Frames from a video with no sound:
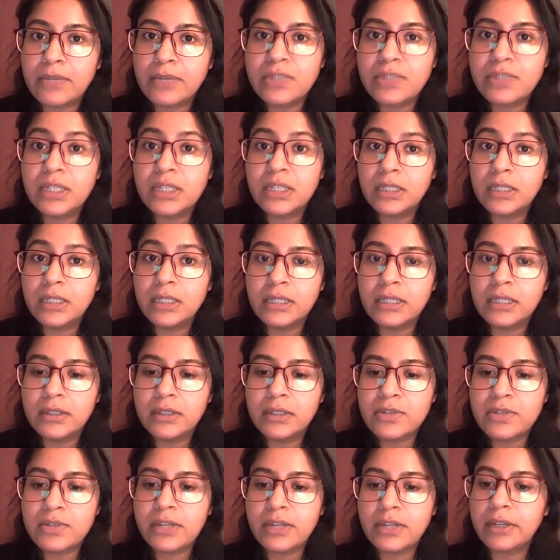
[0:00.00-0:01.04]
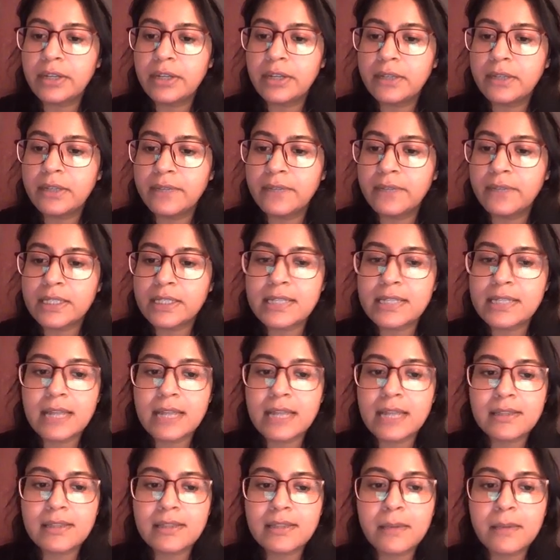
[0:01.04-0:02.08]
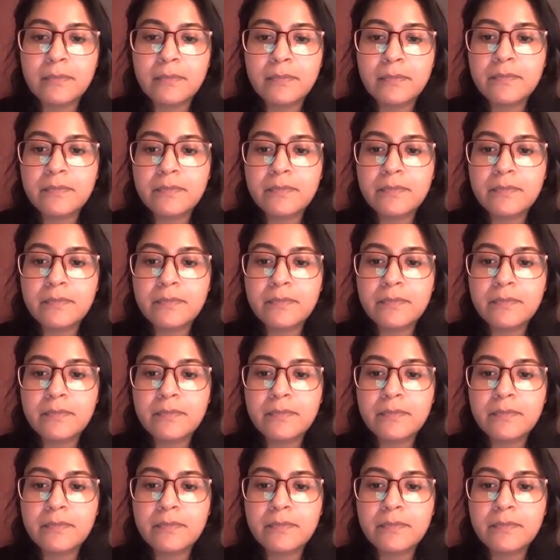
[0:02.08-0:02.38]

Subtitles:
used earlier to generate the fitness landscape.